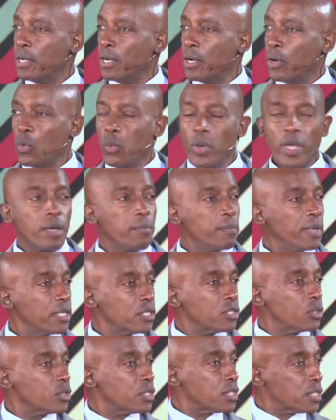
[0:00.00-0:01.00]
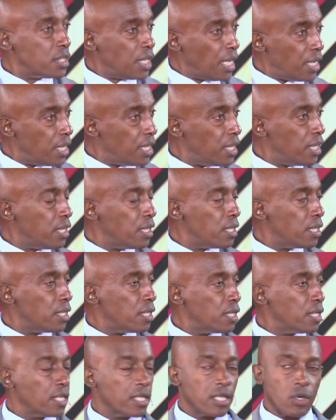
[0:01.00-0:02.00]
We are meant to study
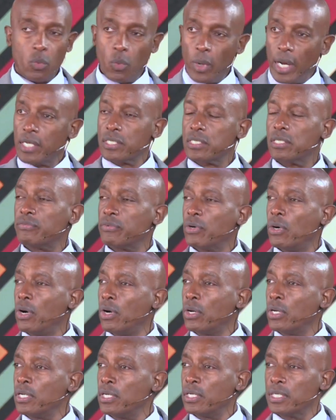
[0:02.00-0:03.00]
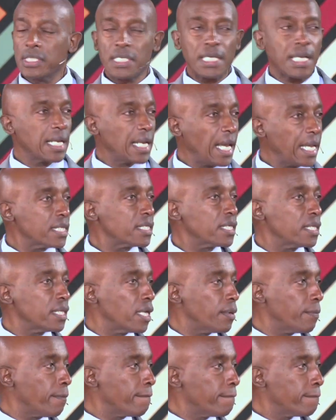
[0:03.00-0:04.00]
the works of God, delight in
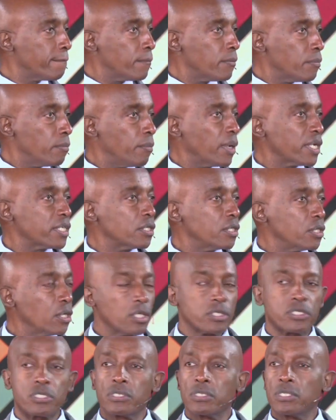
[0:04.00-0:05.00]
them, but not